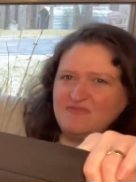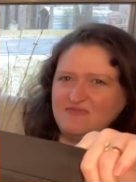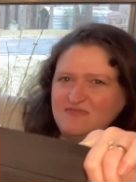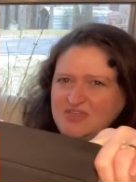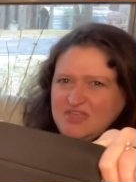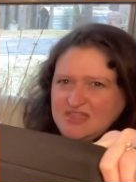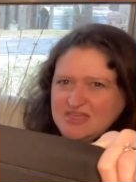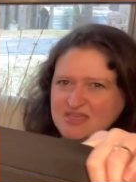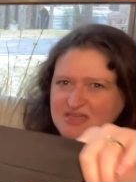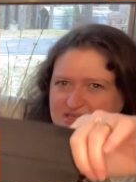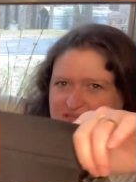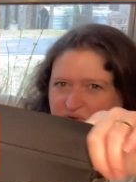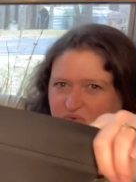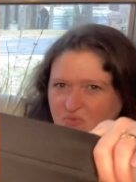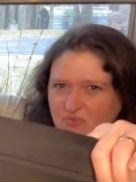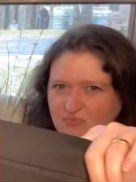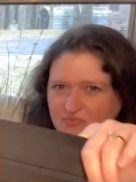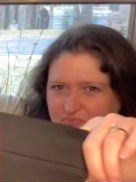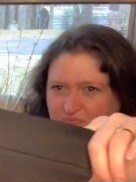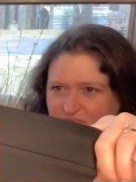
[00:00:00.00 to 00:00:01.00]
feeling
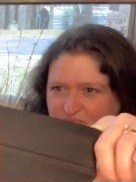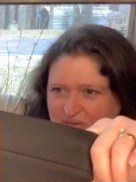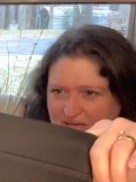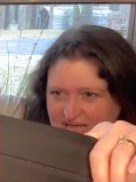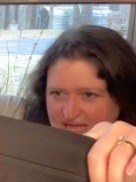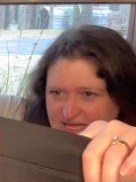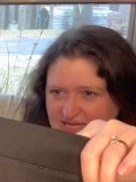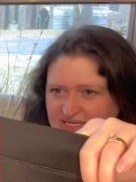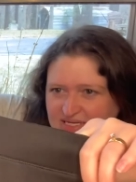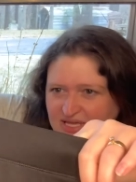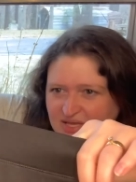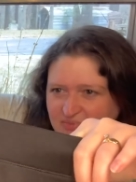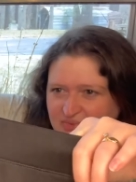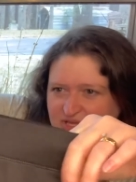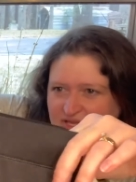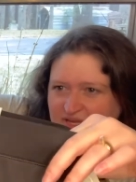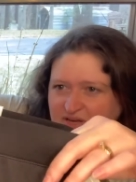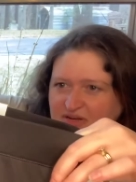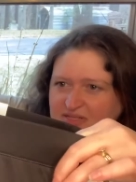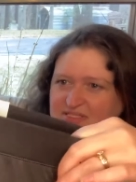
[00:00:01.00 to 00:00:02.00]
band up
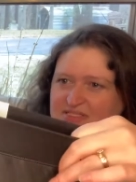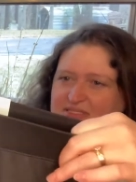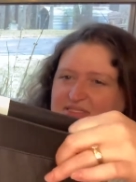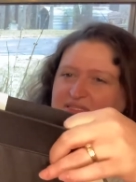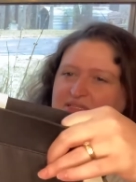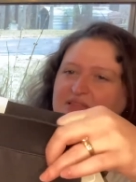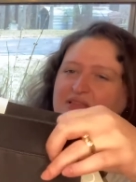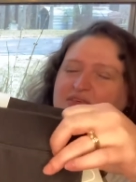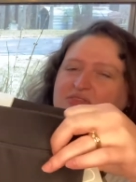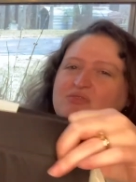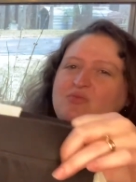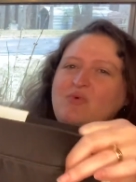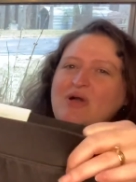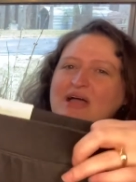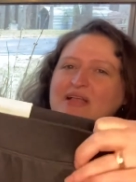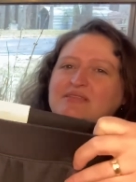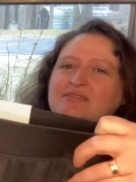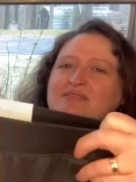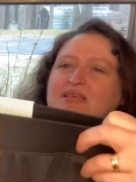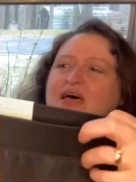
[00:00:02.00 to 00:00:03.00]
here. It's a little on the
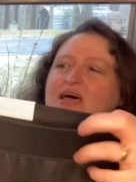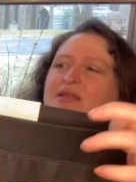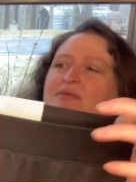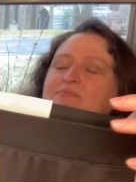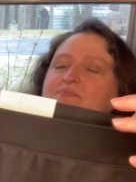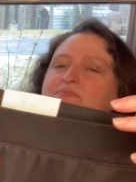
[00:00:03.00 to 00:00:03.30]
wide side.